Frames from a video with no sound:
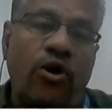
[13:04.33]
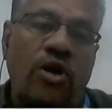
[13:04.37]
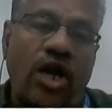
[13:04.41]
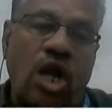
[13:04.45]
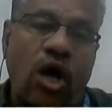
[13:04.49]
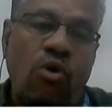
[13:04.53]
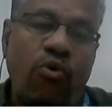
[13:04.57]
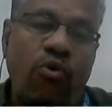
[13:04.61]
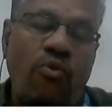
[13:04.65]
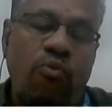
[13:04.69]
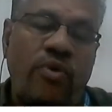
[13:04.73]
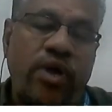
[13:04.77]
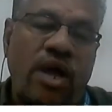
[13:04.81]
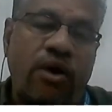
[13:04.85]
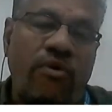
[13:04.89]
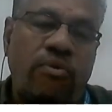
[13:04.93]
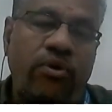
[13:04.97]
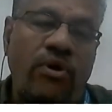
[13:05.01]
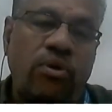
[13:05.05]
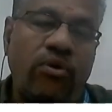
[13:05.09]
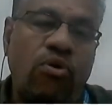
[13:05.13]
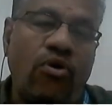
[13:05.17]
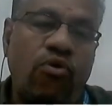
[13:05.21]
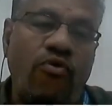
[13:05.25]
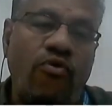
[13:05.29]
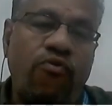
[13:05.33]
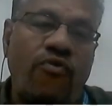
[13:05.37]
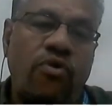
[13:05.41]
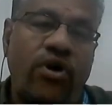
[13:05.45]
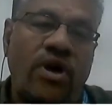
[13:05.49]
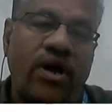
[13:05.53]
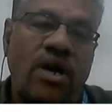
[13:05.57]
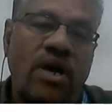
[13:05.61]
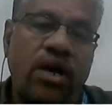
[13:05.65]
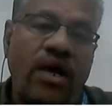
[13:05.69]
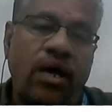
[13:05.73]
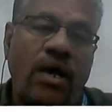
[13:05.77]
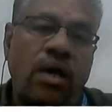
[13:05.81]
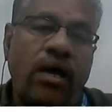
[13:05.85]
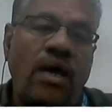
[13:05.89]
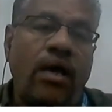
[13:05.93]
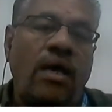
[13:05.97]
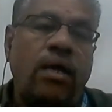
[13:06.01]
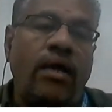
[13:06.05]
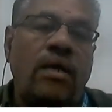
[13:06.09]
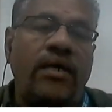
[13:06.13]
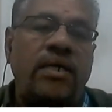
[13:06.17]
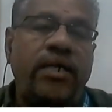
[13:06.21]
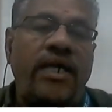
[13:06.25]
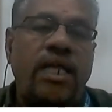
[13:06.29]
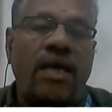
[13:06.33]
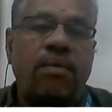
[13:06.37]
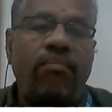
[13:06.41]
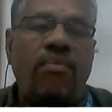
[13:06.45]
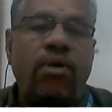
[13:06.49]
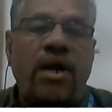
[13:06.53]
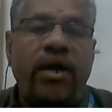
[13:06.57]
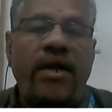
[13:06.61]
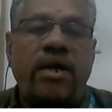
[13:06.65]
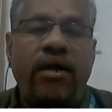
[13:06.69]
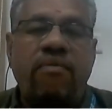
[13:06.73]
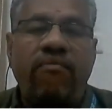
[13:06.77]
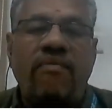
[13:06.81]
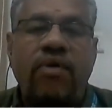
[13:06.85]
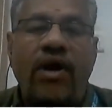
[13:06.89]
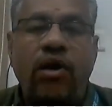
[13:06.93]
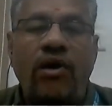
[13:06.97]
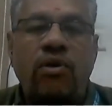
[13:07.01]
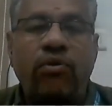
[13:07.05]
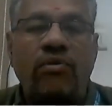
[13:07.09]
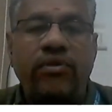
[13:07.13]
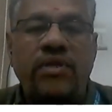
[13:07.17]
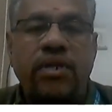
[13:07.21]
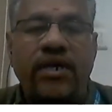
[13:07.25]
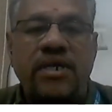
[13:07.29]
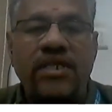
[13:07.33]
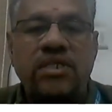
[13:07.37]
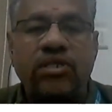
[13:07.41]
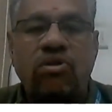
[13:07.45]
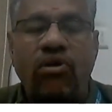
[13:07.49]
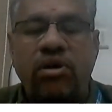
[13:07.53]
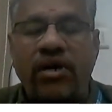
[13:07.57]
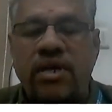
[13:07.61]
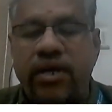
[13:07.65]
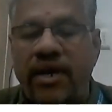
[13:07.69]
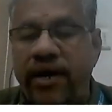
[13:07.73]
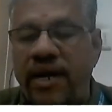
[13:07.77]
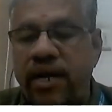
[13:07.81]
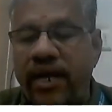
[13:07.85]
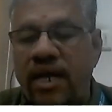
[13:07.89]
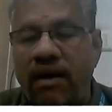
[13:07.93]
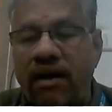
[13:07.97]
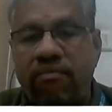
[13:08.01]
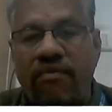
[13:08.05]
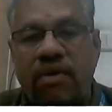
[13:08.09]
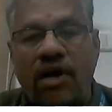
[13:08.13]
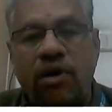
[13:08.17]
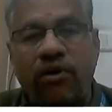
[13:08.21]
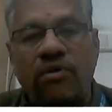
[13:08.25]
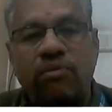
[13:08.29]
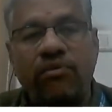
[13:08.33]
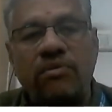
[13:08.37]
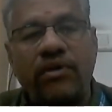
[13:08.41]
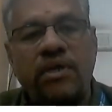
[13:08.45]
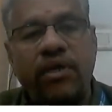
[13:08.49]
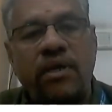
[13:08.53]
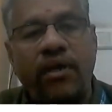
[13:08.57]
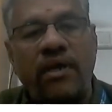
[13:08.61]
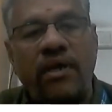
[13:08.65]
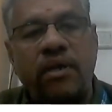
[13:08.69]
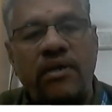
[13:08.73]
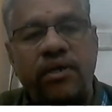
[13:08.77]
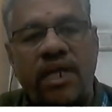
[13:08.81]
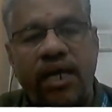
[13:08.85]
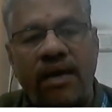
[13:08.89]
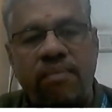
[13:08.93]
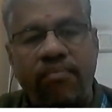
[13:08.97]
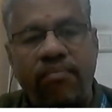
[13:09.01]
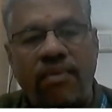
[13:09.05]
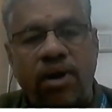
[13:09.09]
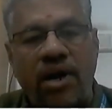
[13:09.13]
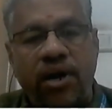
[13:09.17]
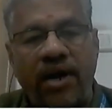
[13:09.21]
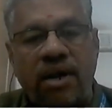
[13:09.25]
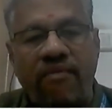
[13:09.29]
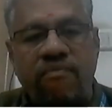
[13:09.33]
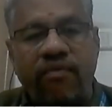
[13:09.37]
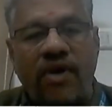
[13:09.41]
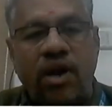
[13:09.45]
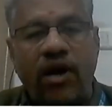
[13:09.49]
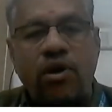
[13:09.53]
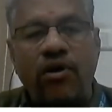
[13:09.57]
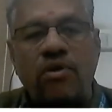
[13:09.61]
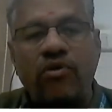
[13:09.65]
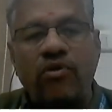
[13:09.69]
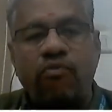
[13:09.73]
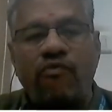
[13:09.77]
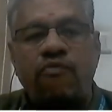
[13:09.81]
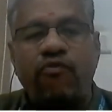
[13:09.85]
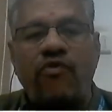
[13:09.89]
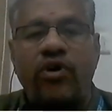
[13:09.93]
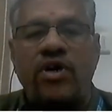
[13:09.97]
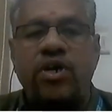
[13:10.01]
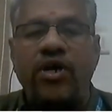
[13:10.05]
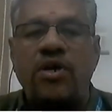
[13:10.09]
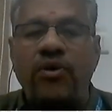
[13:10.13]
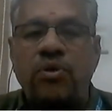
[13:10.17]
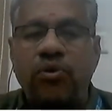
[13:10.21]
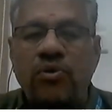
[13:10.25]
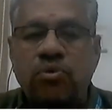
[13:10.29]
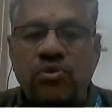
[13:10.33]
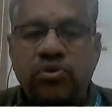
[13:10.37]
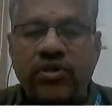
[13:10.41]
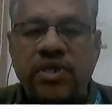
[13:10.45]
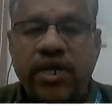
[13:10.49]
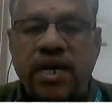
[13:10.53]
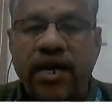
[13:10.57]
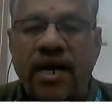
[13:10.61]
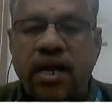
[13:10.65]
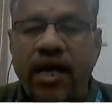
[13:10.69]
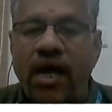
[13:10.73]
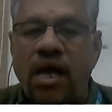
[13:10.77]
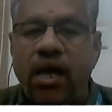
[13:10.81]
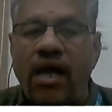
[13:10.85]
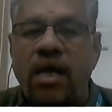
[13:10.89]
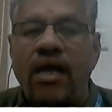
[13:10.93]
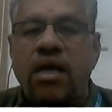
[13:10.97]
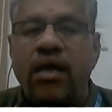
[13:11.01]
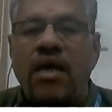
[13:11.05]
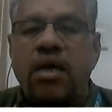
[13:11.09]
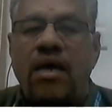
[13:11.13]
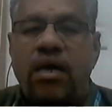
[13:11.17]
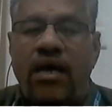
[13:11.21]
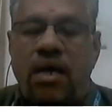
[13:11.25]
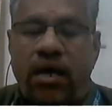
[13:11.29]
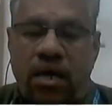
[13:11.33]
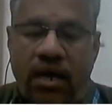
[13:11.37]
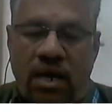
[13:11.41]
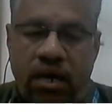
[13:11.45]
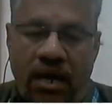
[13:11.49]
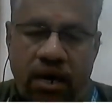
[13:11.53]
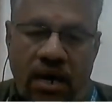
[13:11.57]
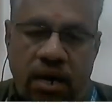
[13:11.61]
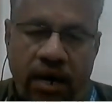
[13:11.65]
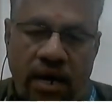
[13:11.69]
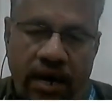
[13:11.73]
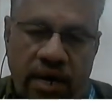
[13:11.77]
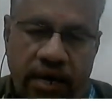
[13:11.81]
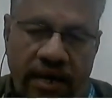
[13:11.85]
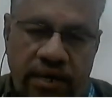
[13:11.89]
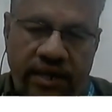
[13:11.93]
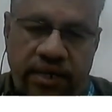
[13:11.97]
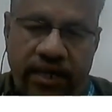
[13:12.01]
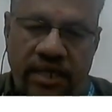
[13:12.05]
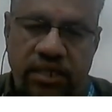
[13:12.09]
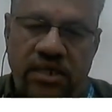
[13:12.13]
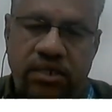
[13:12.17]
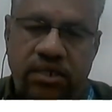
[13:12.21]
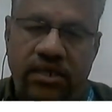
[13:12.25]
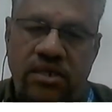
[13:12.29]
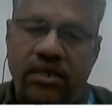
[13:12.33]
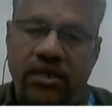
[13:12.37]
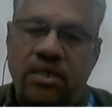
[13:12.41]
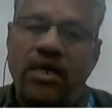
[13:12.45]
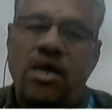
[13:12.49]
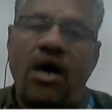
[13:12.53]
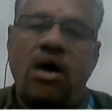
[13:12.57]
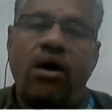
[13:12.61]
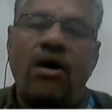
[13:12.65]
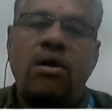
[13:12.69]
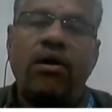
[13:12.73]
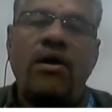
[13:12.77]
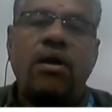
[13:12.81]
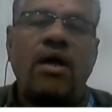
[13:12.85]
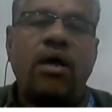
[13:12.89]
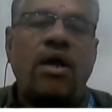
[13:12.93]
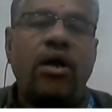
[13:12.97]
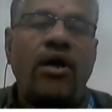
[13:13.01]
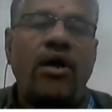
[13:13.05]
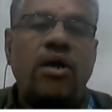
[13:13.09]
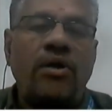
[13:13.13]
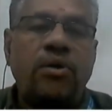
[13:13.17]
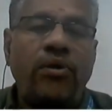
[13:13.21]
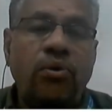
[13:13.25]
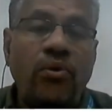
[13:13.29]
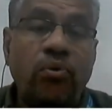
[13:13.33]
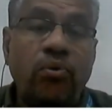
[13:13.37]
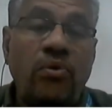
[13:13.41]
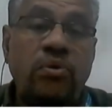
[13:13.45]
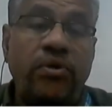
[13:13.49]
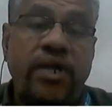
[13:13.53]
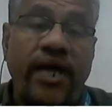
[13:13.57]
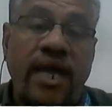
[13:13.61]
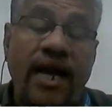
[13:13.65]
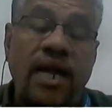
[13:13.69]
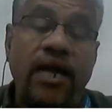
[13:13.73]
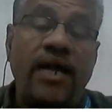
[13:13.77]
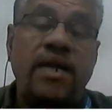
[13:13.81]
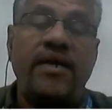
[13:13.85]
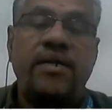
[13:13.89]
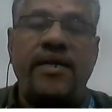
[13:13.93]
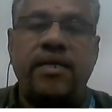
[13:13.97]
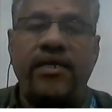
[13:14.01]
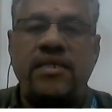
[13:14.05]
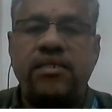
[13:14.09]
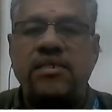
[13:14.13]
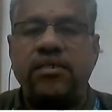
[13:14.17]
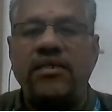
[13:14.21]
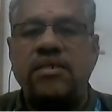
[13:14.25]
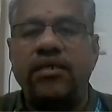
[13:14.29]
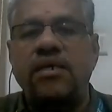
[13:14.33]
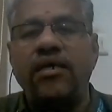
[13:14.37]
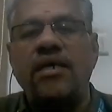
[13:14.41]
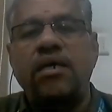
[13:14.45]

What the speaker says: Now we have to go for a tabulated value. That is called critical value. Tabulated value for a two-sided test or a two-tailed test